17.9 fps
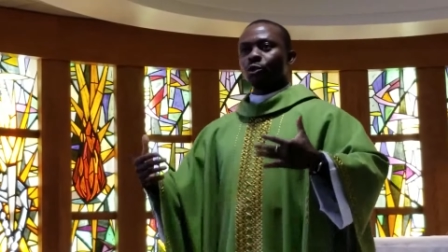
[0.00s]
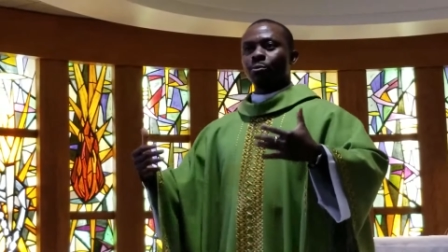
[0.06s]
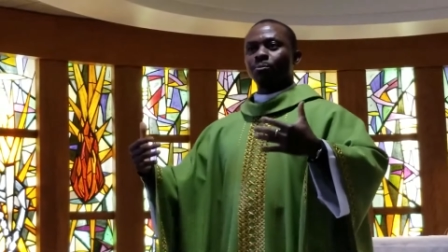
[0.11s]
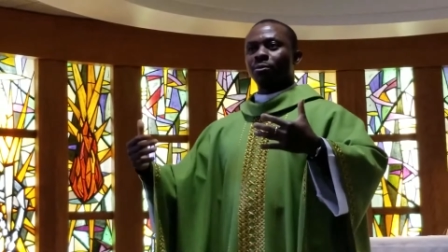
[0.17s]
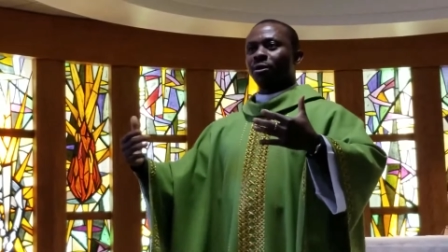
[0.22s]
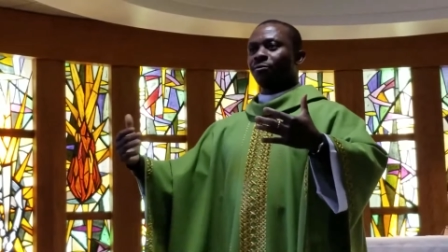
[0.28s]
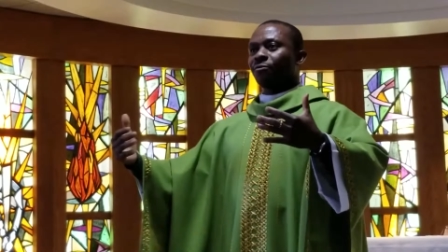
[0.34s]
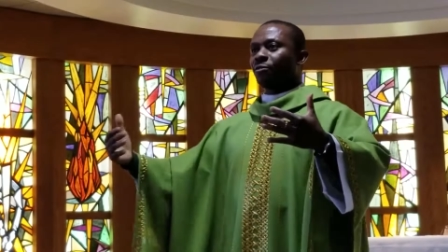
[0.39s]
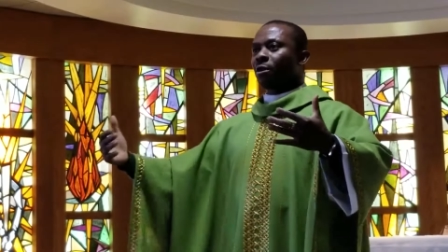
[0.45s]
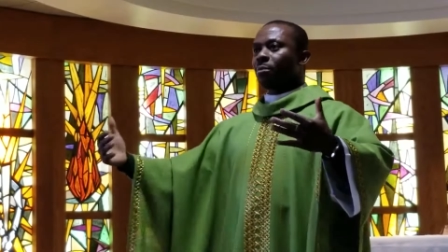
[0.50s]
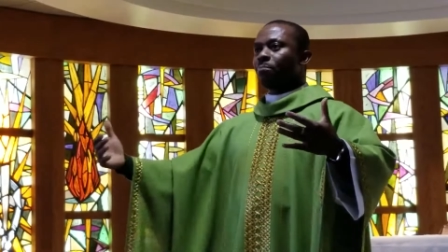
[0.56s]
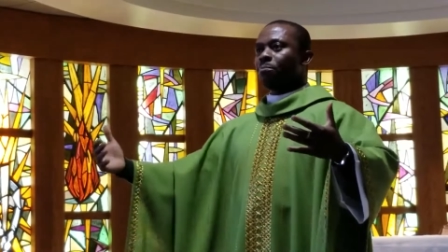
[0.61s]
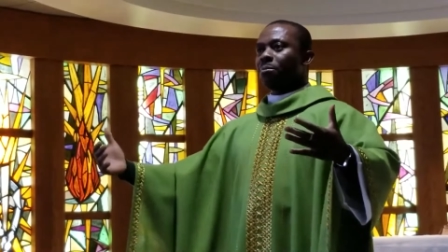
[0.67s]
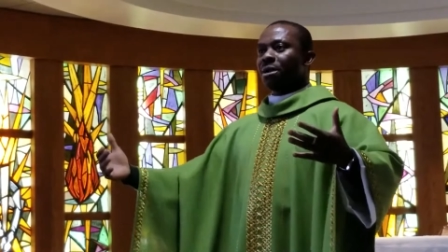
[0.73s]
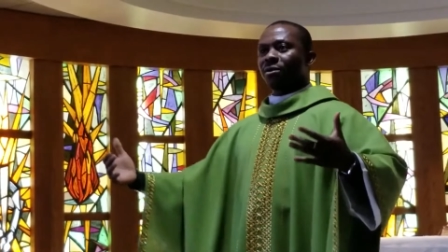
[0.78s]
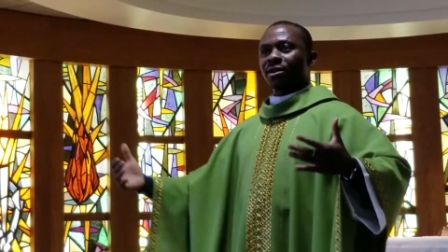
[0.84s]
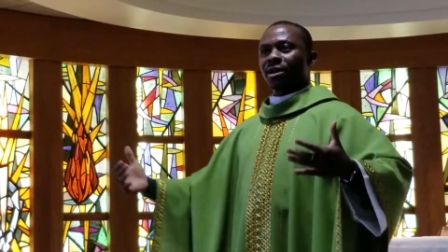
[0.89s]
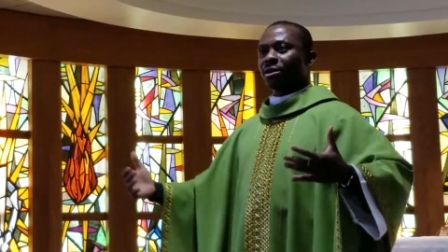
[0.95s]
to
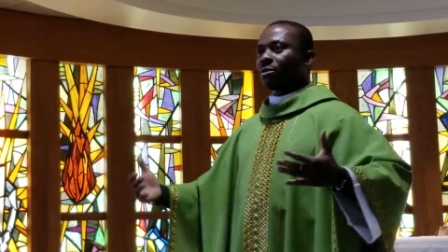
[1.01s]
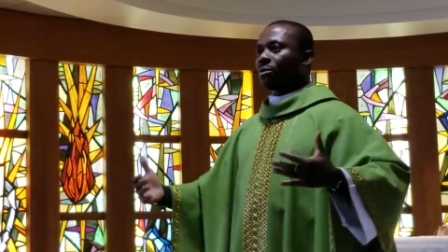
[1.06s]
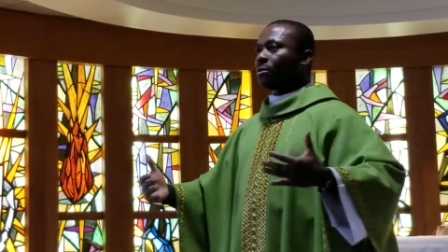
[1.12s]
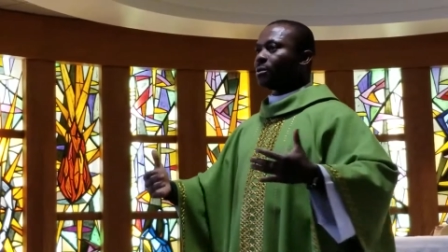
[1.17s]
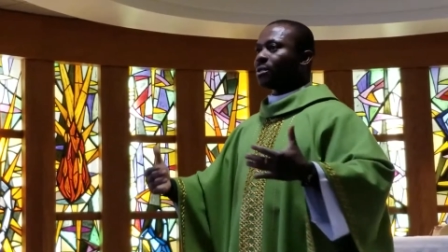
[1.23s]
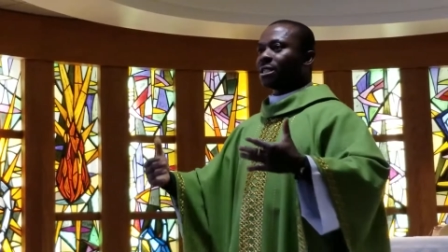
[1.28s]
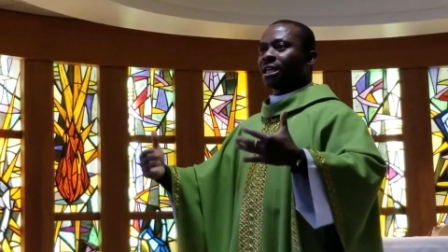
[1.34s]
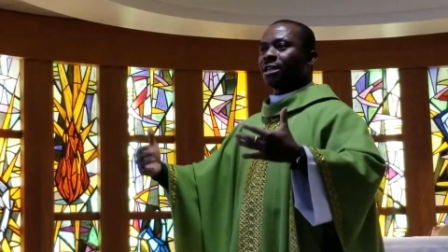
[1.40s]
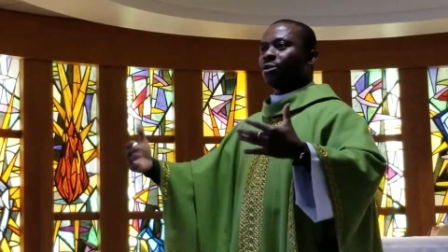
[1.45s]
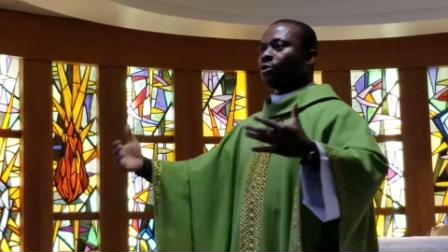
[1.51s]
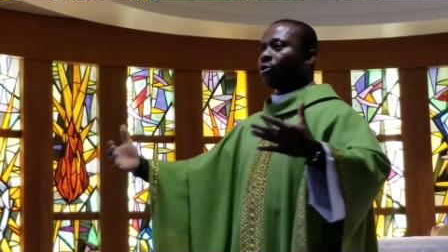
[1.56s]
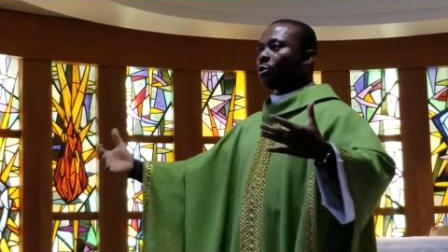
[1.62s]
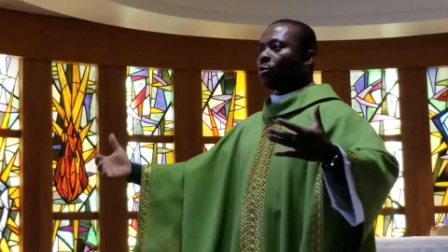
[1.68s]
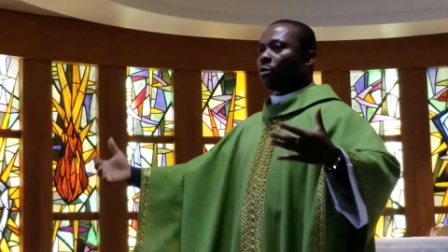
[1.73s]
perform miracles, and do